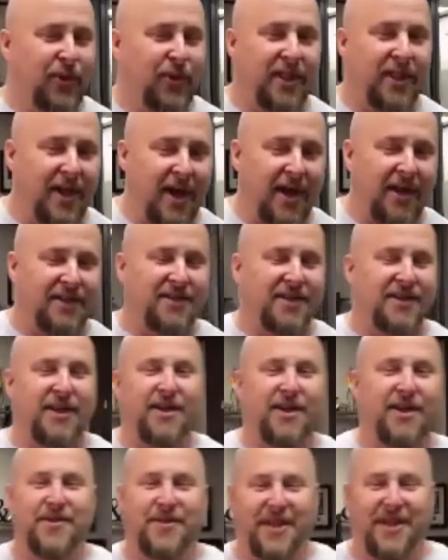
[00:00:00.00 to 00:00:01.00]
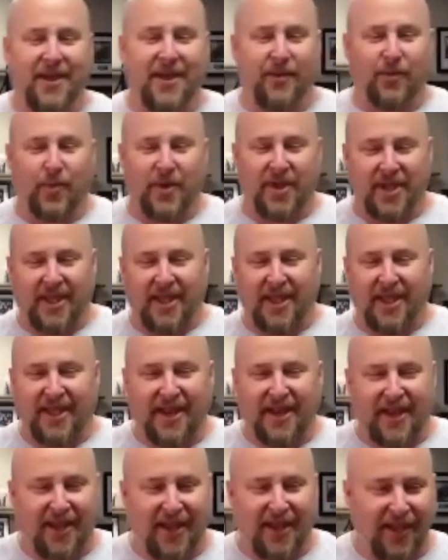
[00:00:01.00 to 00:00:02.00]
honest and tell you that
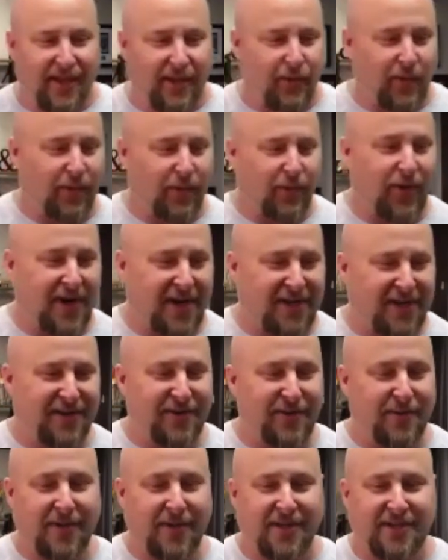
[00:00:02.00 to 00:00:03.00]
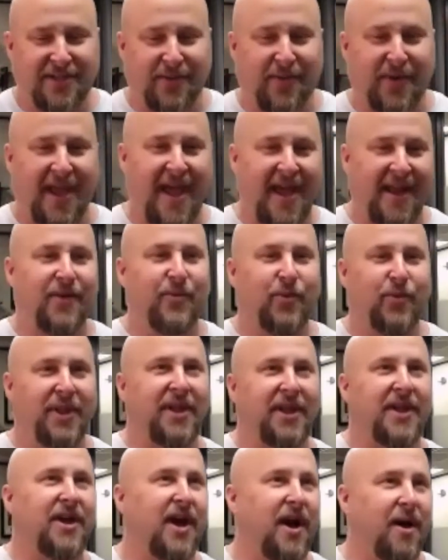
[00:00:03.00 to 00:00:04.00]
when you agreed to do this and we hadn't really
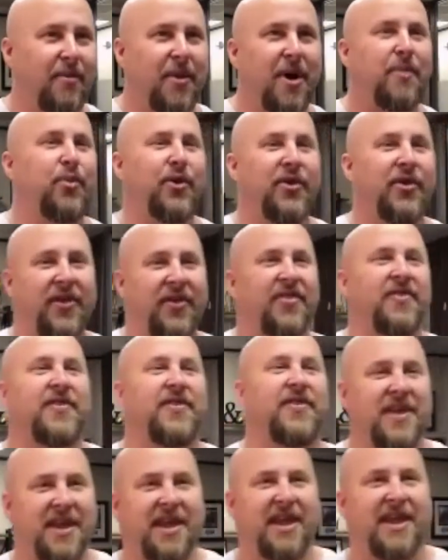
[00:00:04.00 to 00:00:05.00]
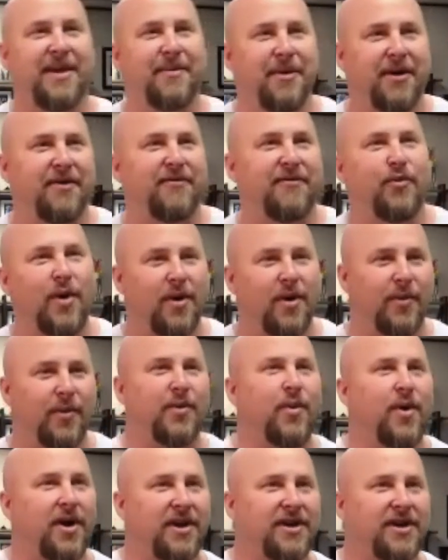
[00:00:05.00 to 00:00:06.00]
come up with a theme of what we
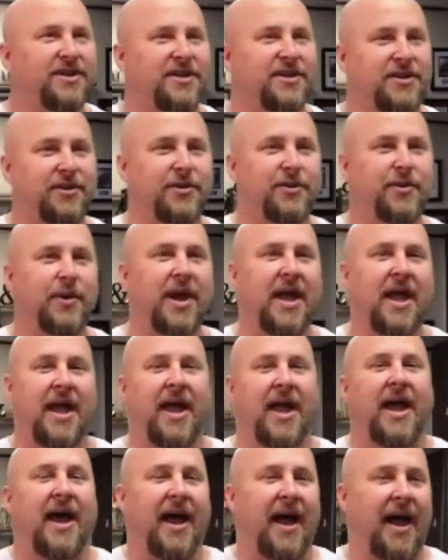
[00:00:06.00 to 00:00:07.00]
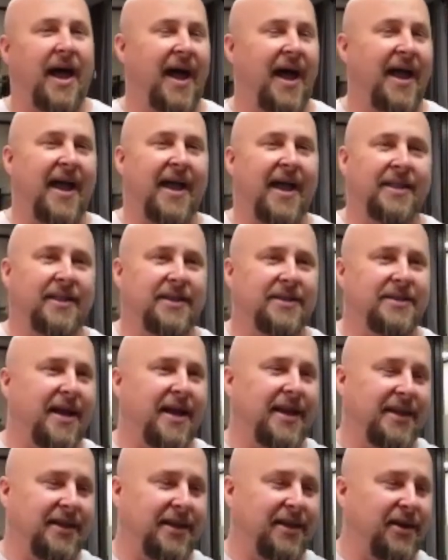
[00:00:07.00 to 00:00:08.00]
wanted to do, I had this
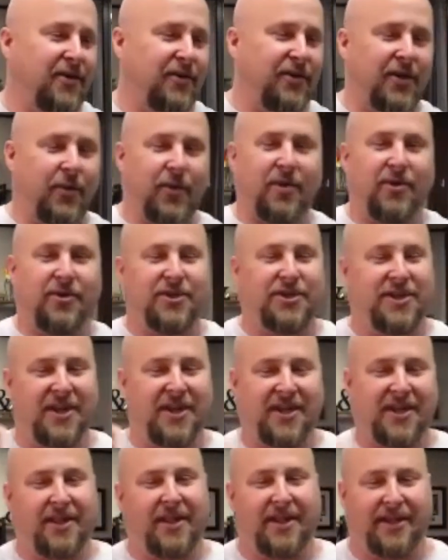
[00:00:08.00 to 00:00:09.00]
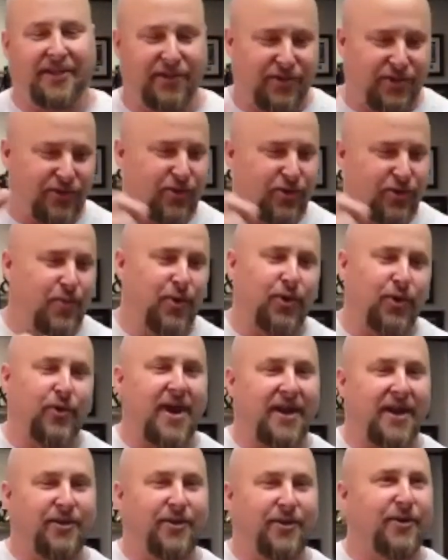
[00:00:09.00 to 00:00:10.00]
idea that we were just going to get like super
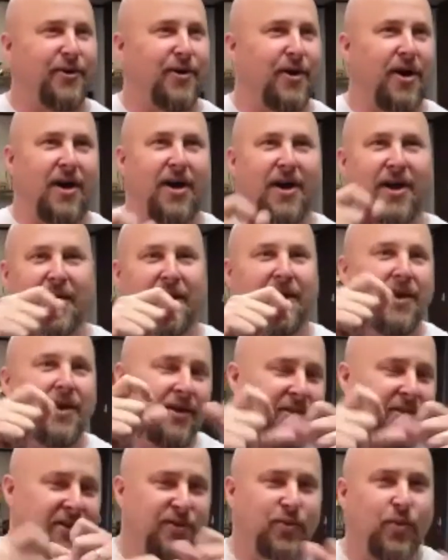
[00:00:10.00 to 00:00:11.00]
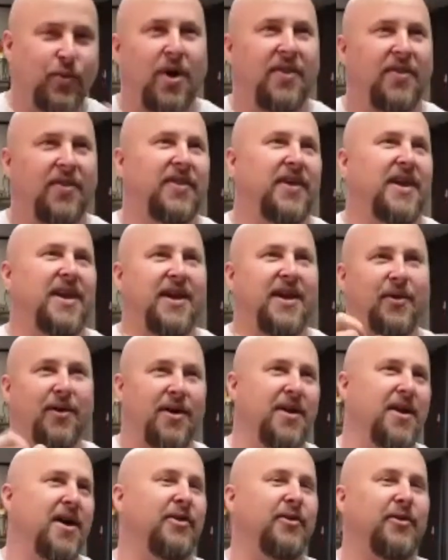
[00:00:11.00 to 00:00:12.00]
granular on this one thing or
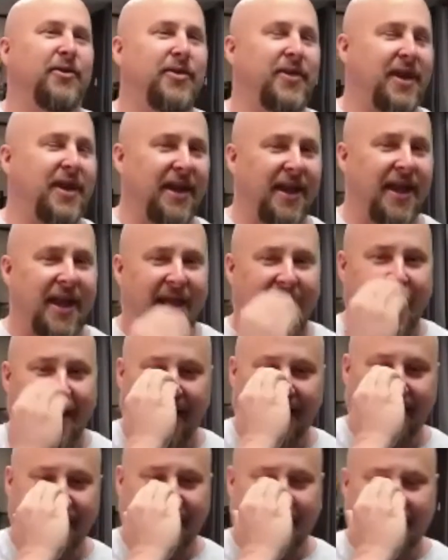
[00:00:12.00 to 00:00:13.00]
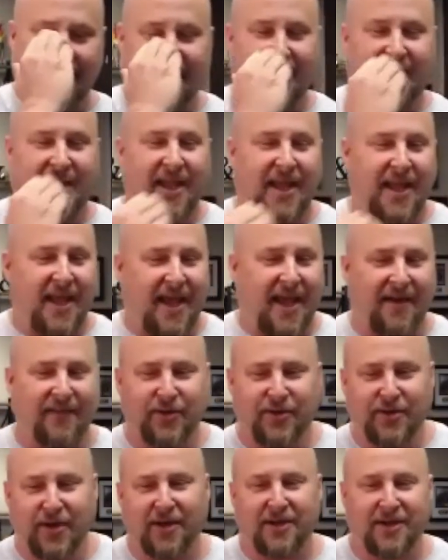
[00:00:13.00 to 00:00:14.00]
another thing. And then after
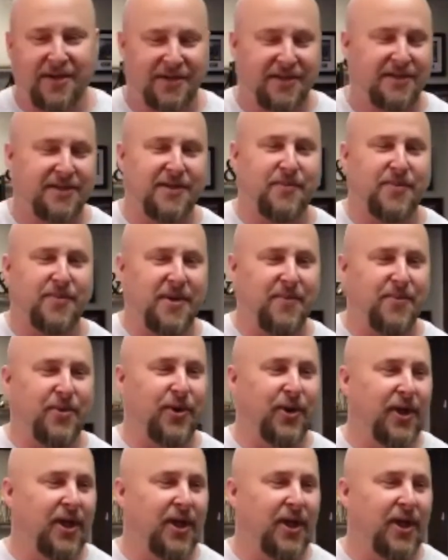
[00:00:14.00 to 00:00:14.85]
talking to some people,